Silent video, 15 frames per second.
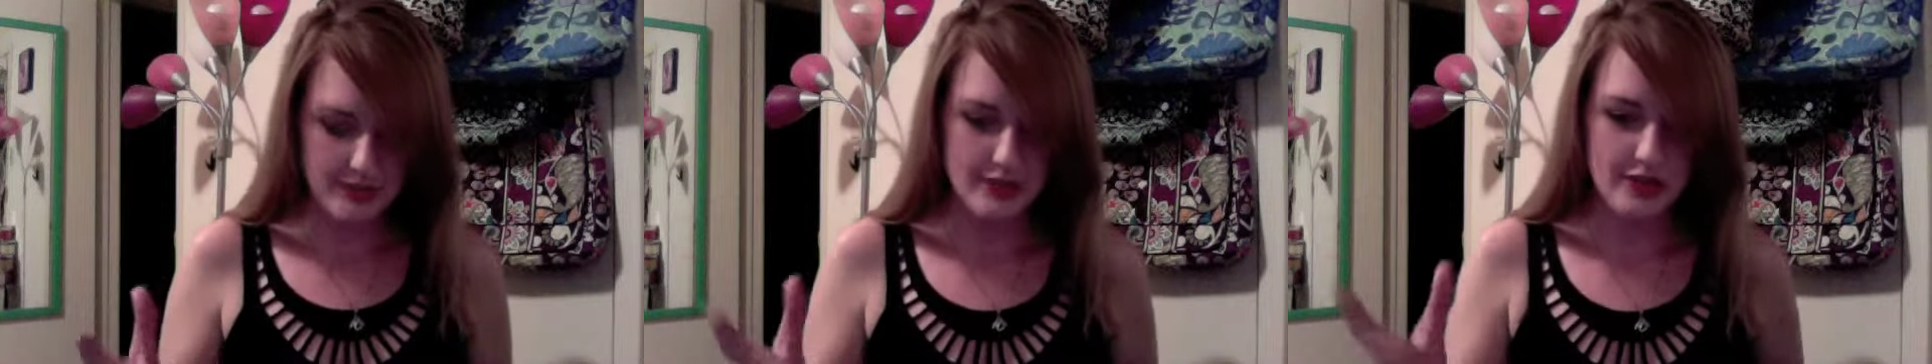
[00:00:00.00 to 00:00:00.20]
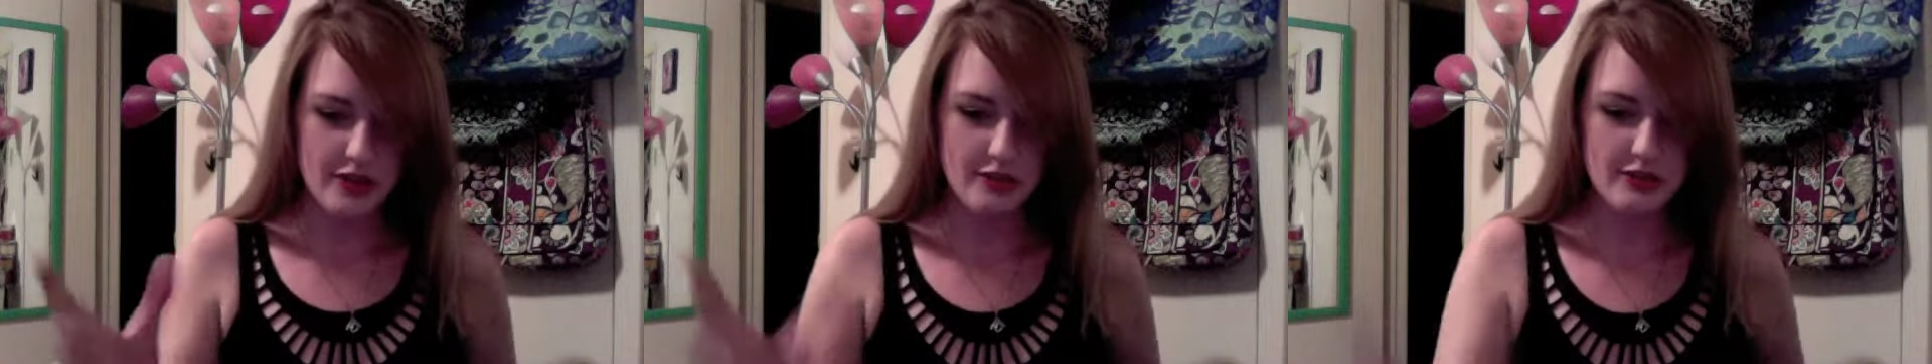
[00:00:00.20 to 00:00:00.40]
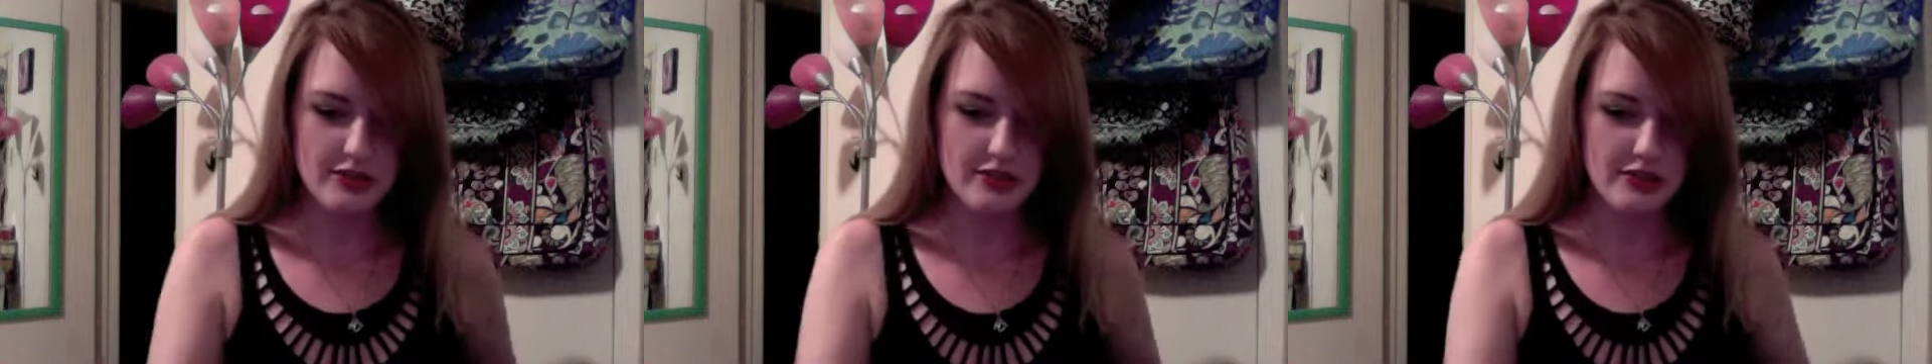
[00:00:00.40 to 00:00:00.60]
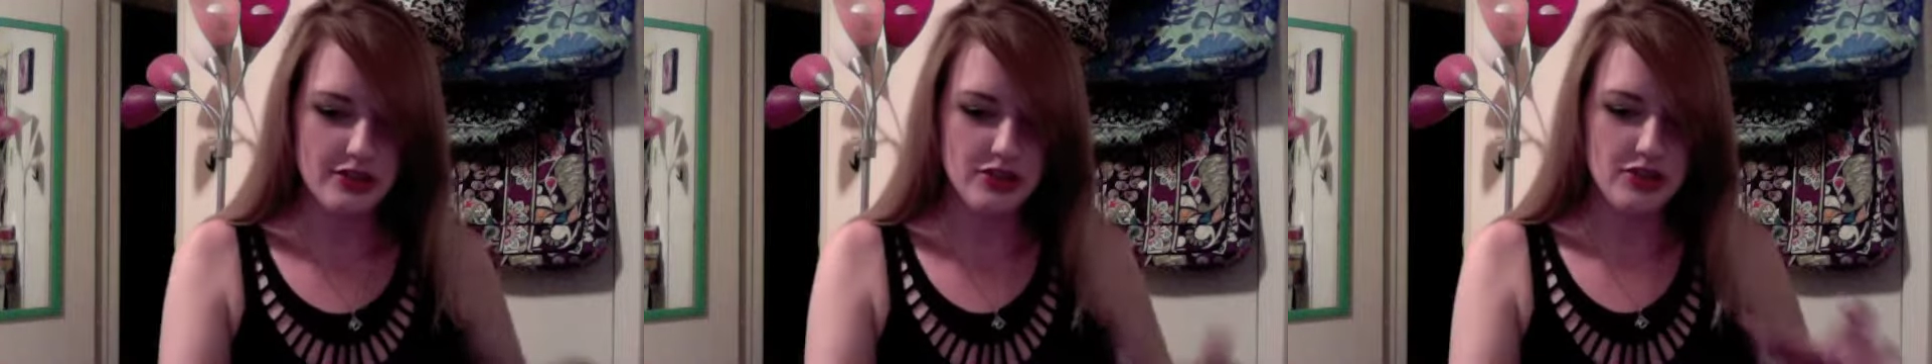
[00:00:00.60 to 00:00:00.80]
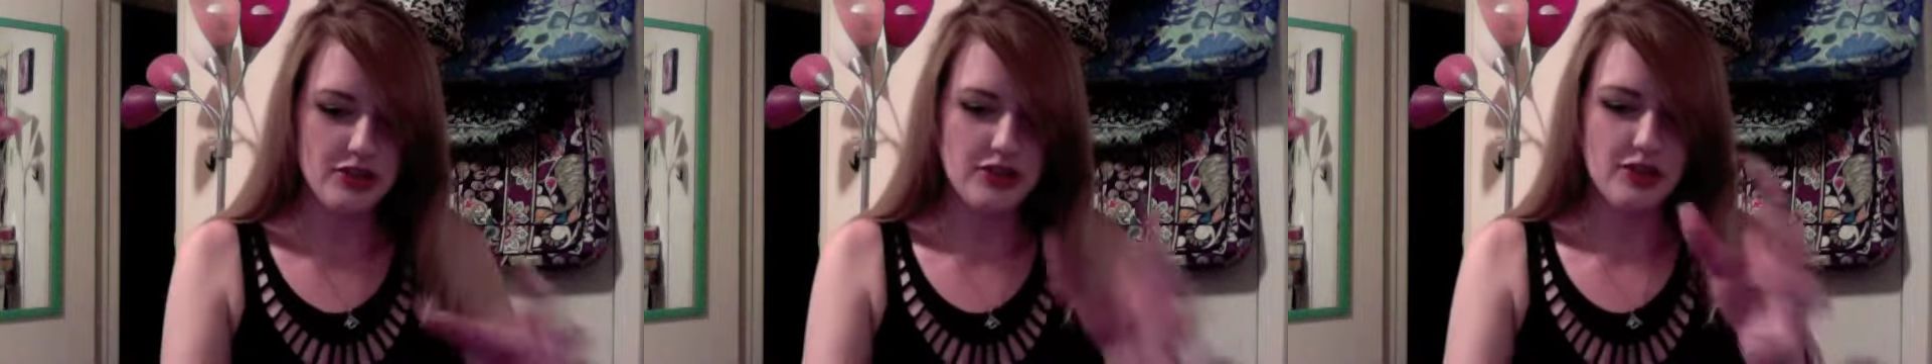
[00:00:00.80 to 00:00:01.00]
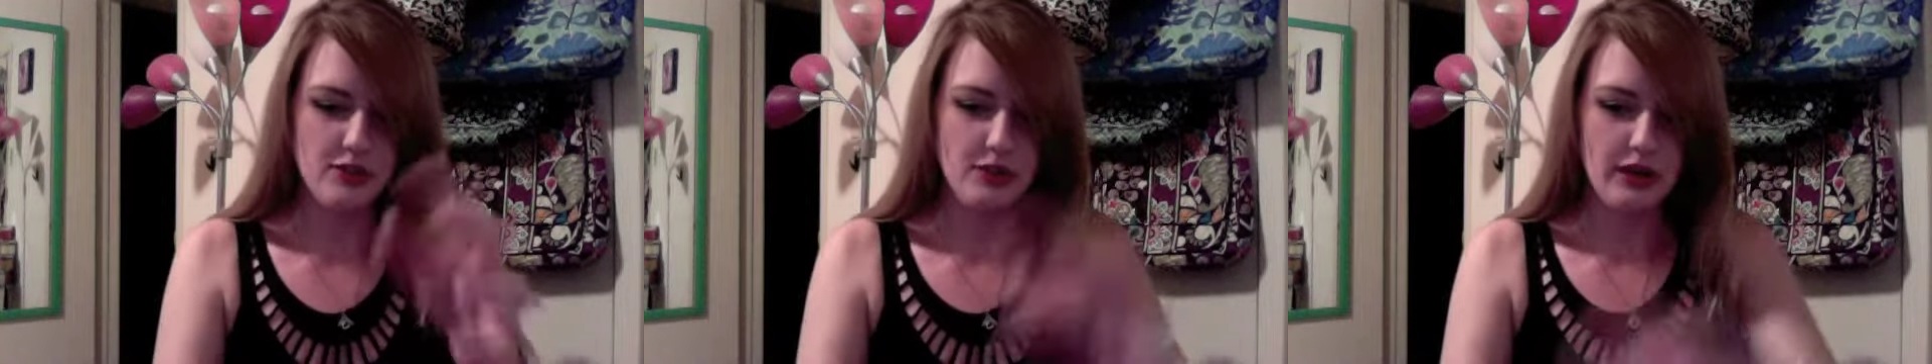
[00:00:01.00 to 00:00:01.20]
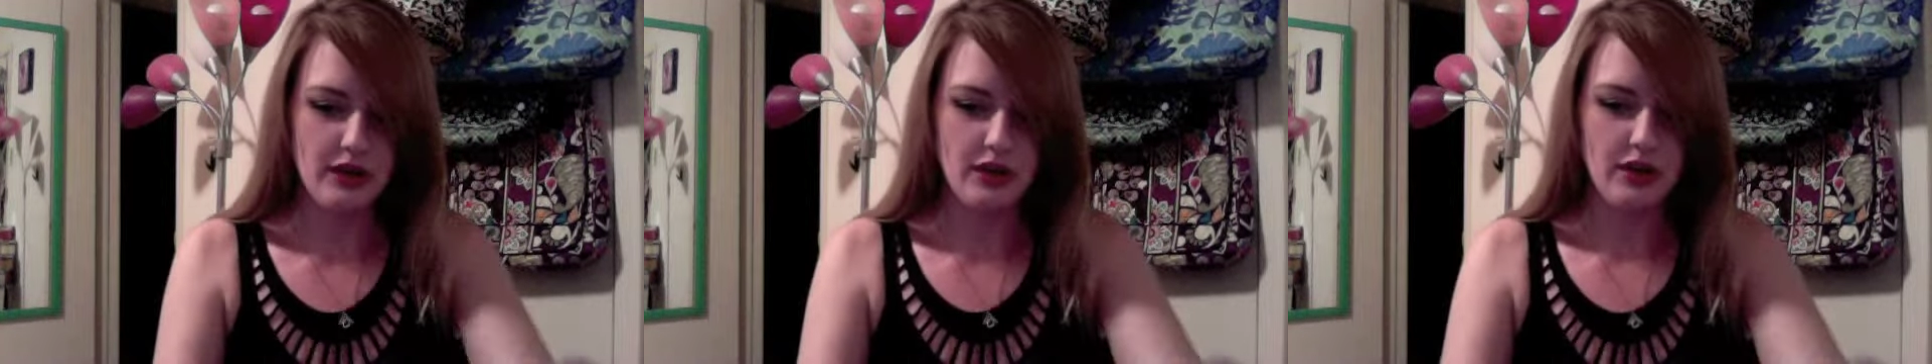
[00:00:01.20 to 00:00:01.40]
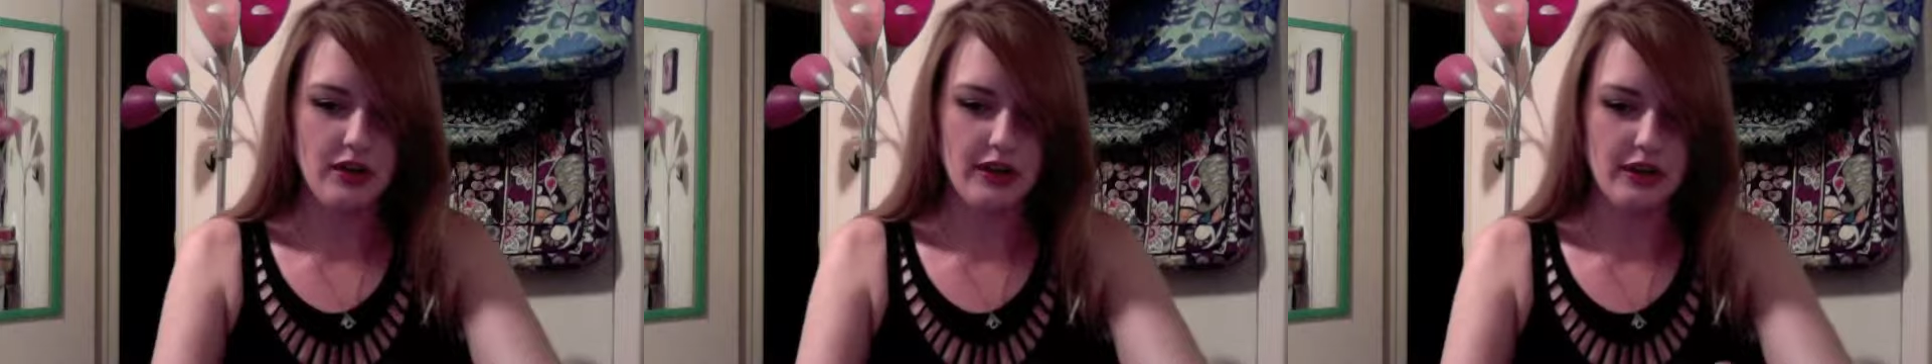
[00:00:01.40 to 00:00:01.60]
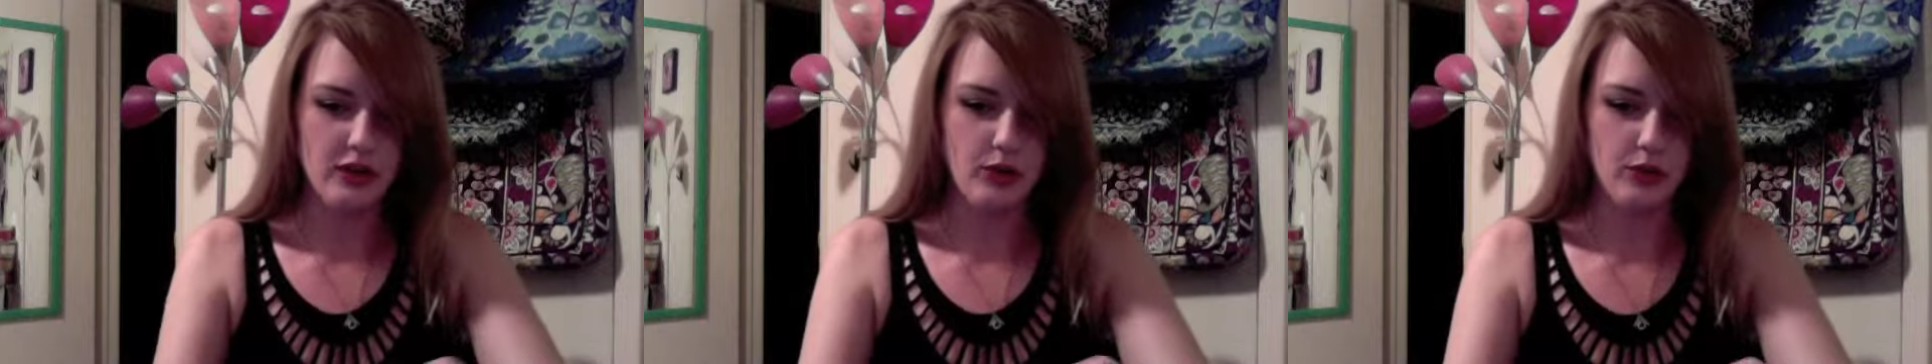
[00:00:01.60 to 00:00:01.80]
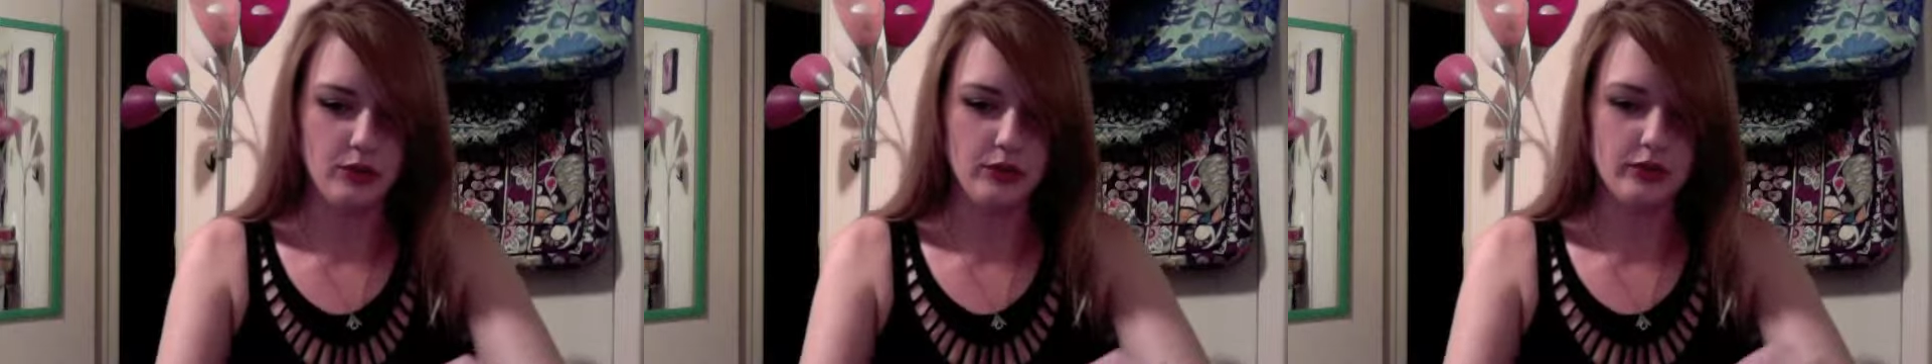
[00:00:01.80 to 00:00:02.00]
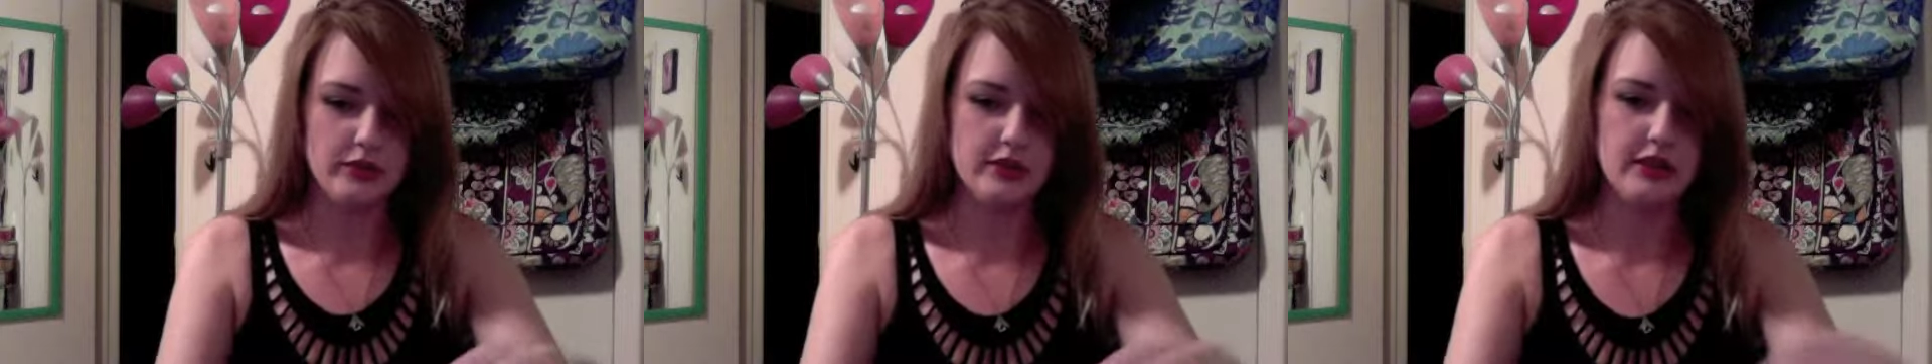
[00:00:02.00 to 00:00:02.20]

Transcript: So just to show you what all it holds,